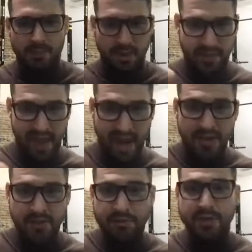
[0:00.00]
there are
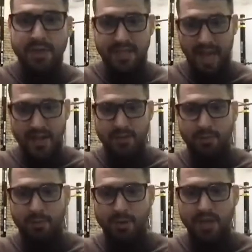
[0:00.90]
different styles
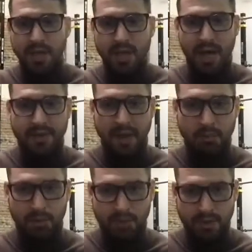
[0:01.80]
of pulling. At that
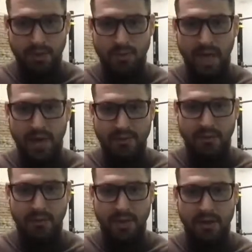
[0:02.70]
point, we have to
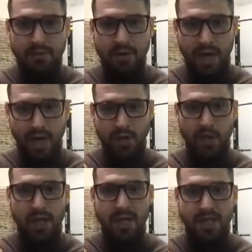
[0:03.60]
think of, okay,
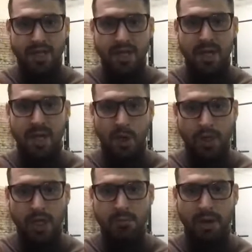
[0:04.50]
is it
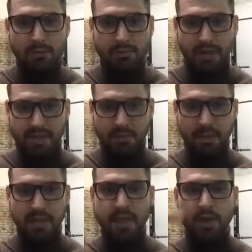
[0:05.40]
only about muscle
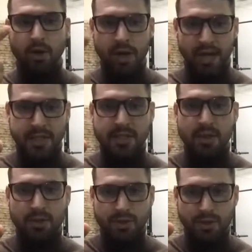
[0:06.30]
building, or is it
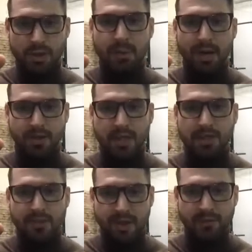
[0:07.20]
also about
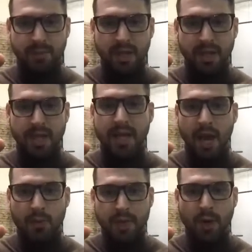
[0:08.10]
strength building? And I
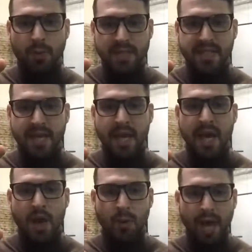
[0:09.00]
would always say
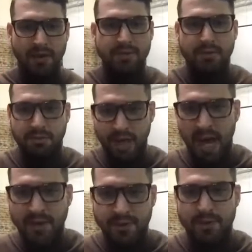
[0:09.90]
we have to
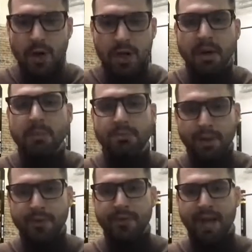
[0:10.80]
talk about
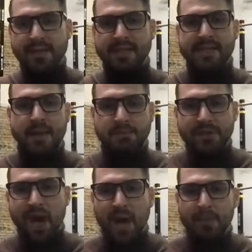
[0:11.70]
both at the same
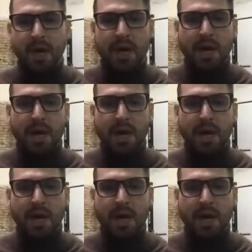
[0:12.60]
time,